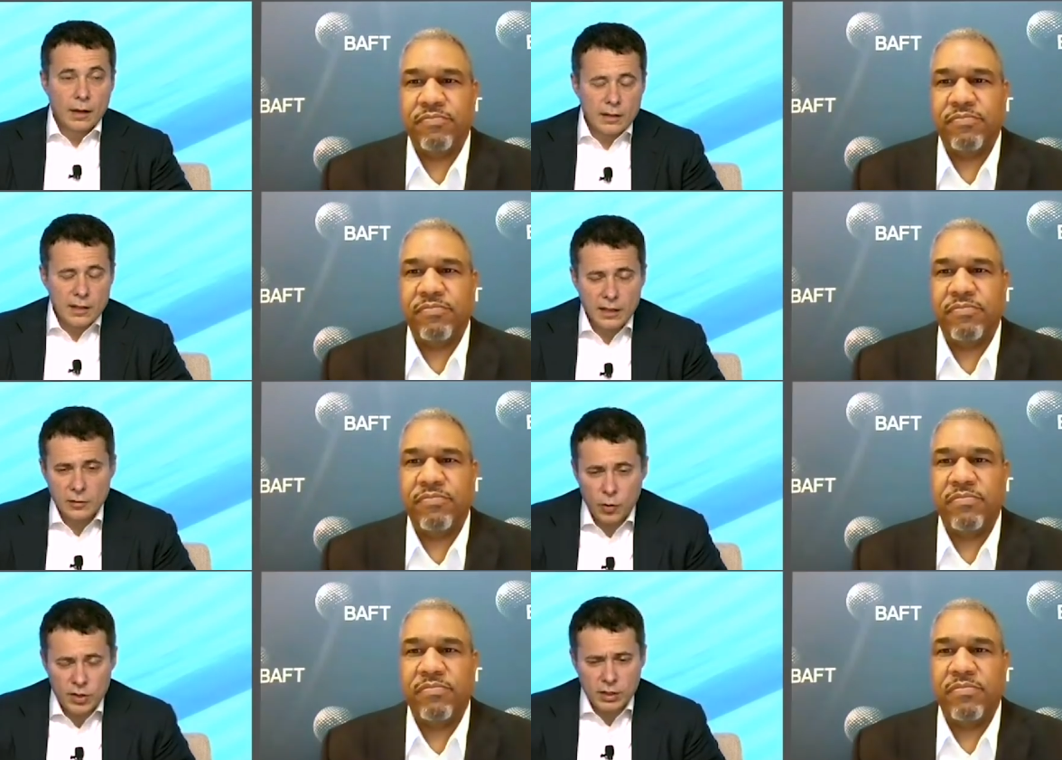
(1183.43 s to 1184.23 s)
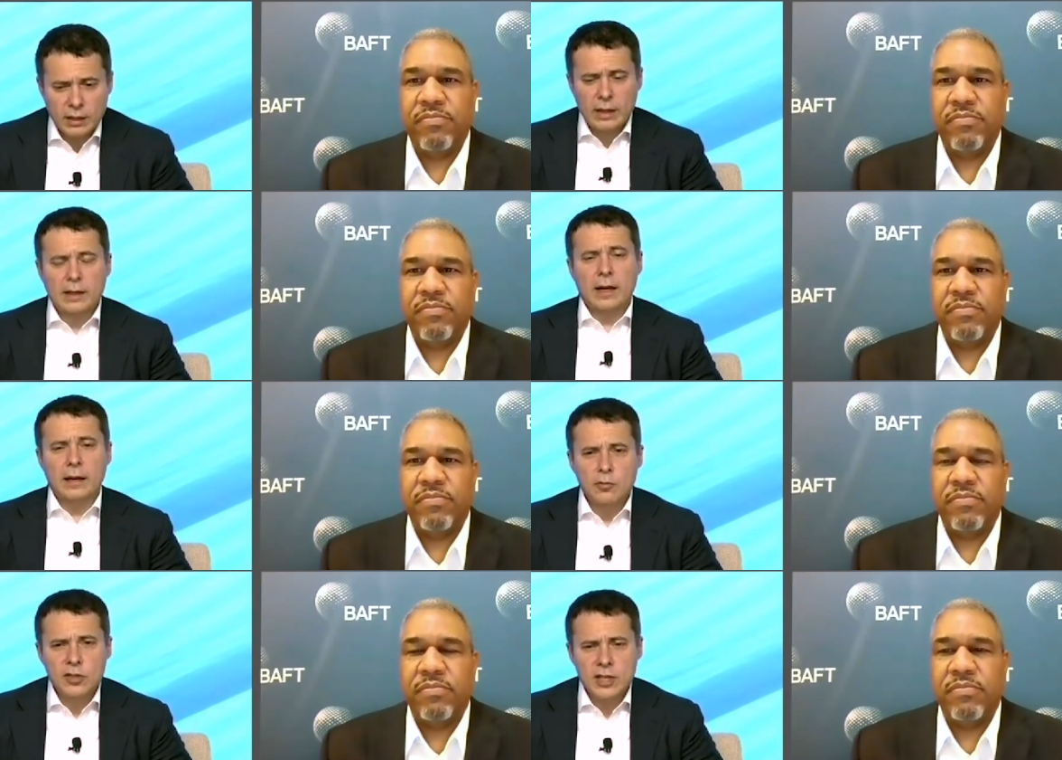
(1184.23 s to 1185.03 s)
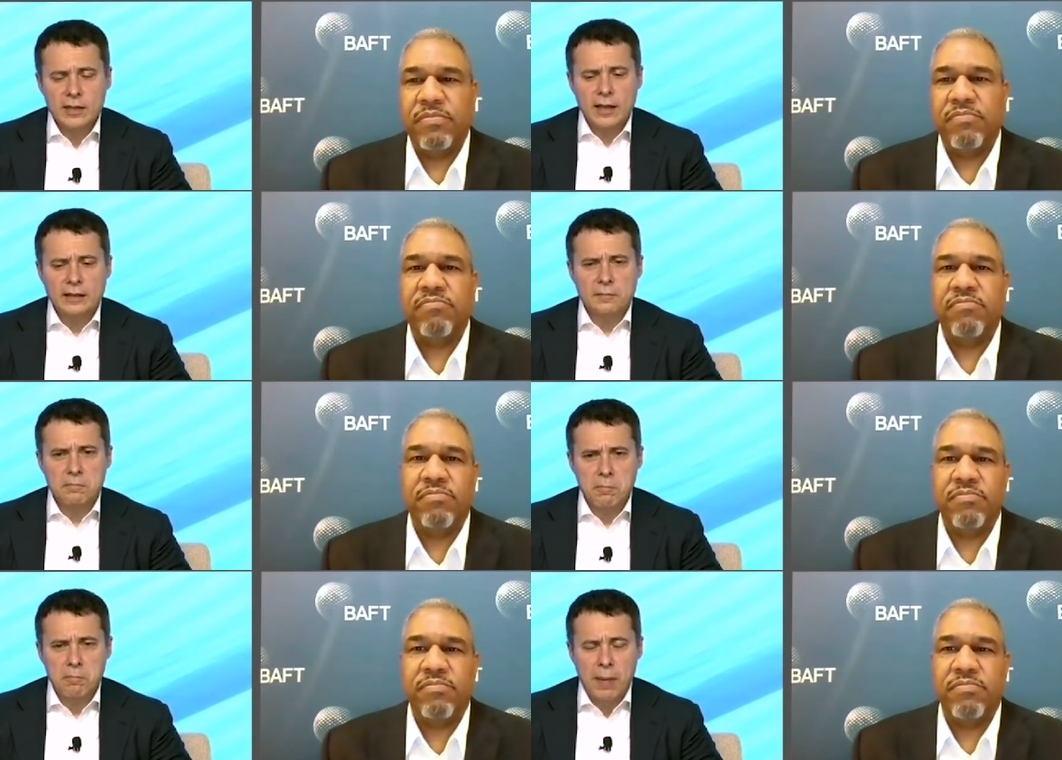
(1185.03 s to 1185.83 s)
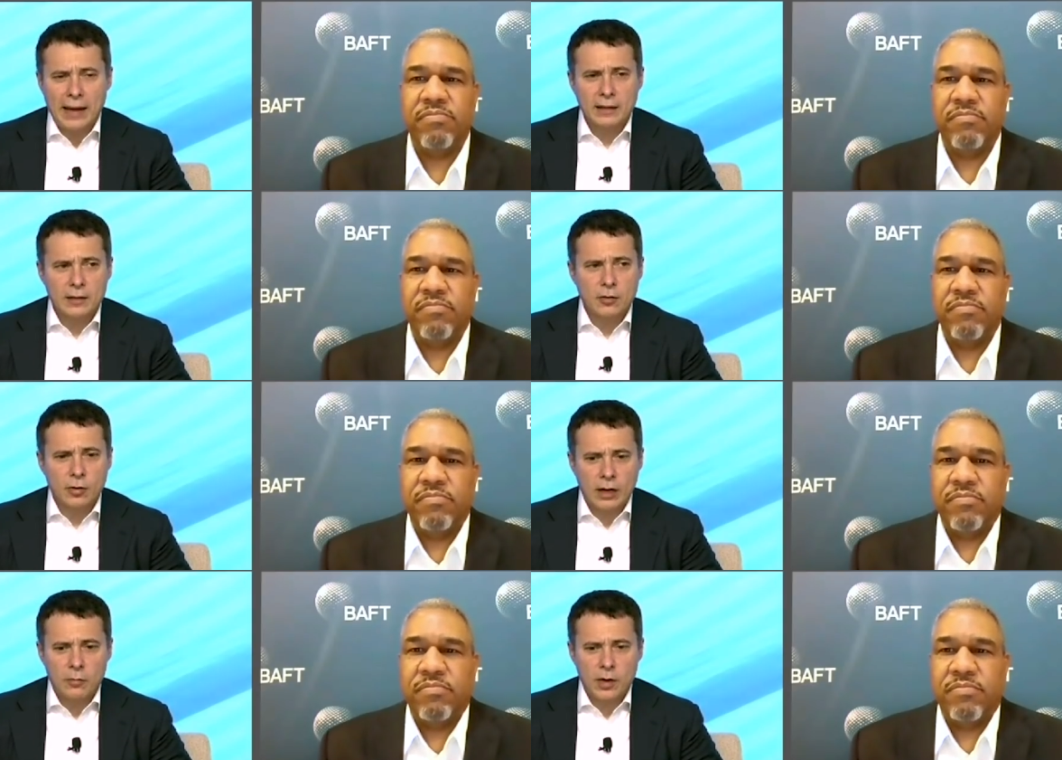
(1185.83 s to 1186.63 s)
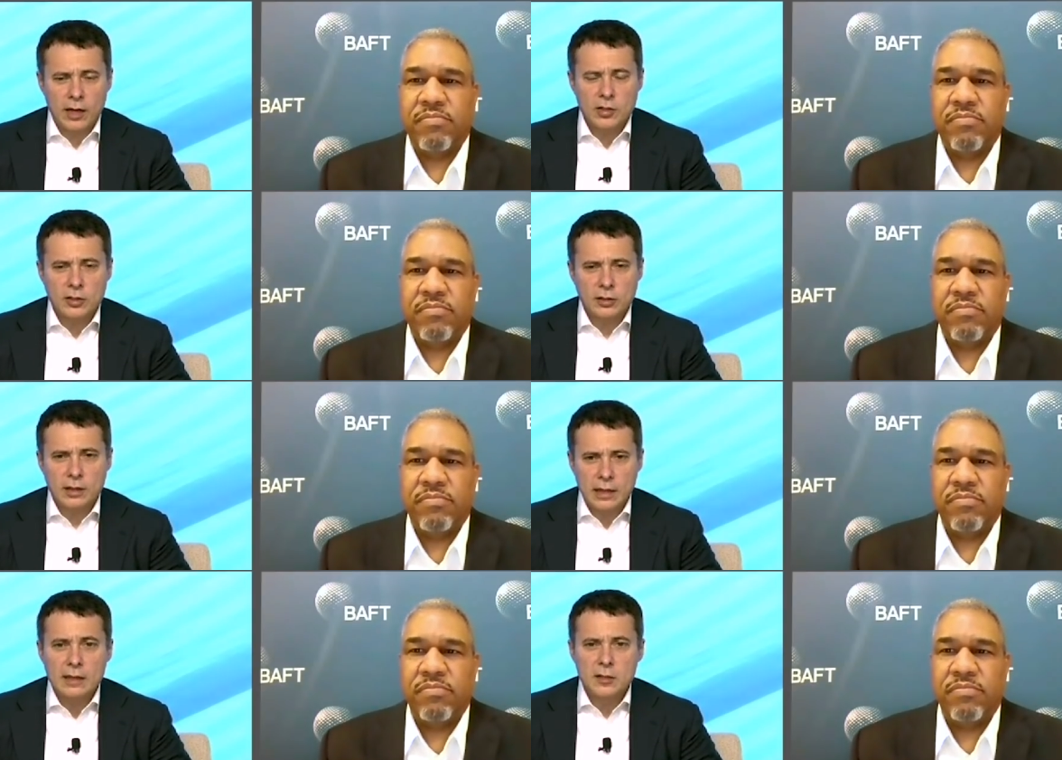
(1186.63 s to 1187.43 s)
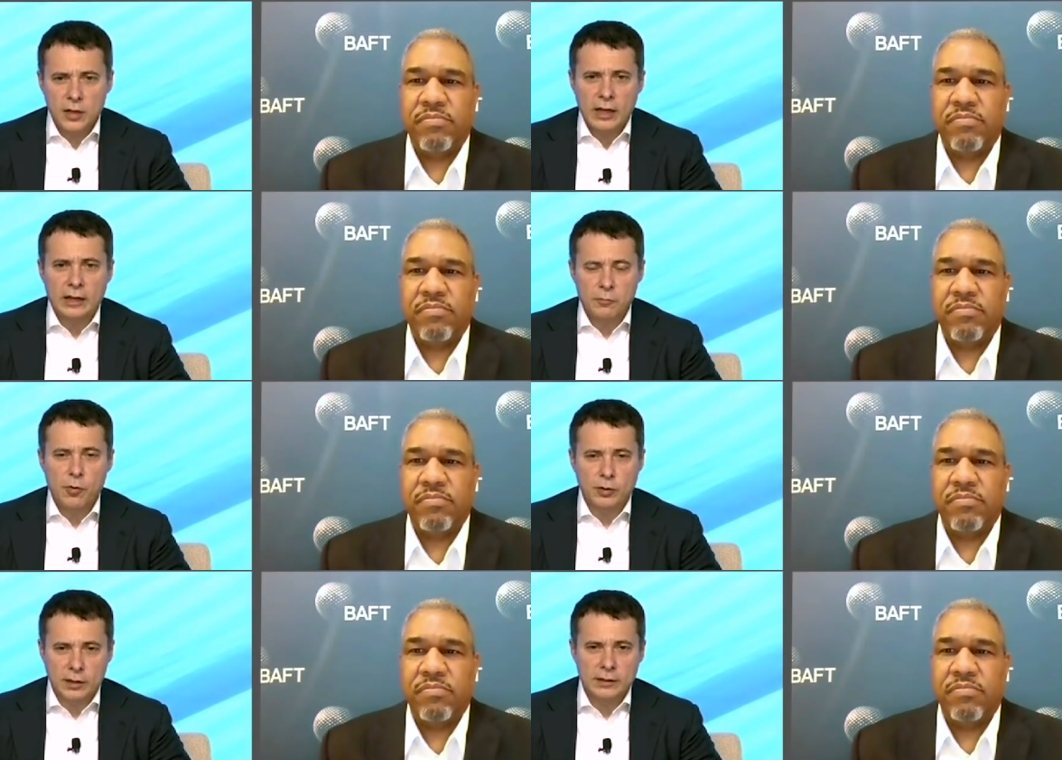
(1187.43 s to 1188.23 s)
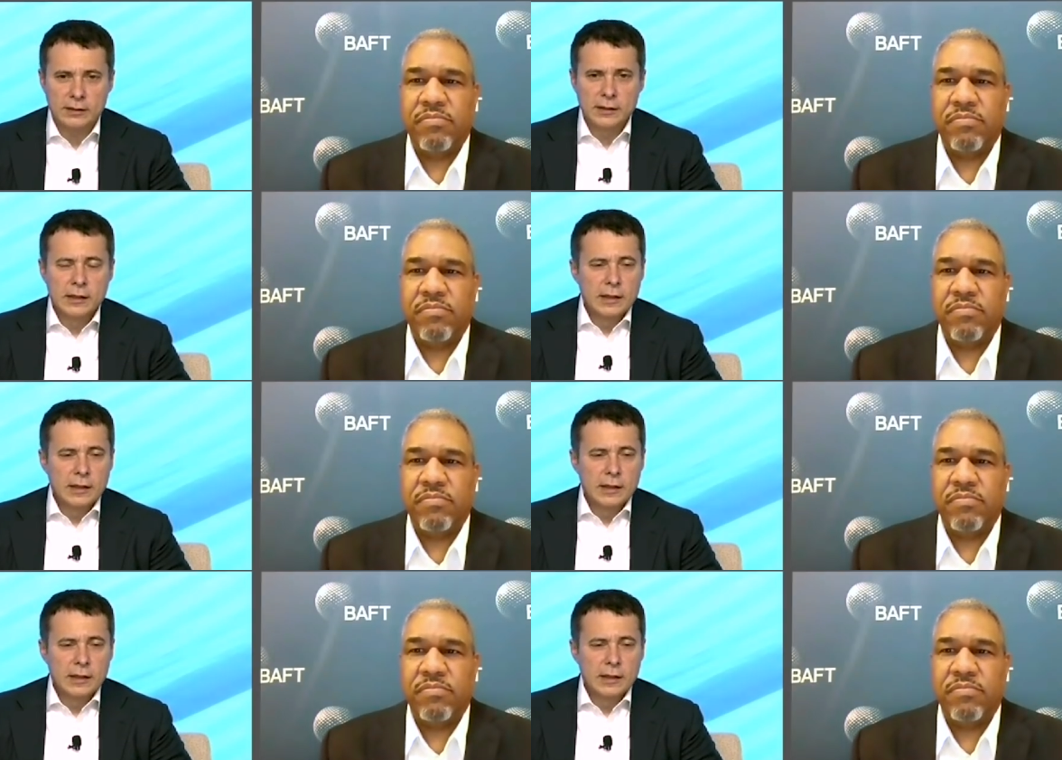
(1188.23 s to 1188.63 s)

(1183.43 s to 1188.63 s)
Speaker 1: That's a great question. And I, I would say that bank collaboration is really important.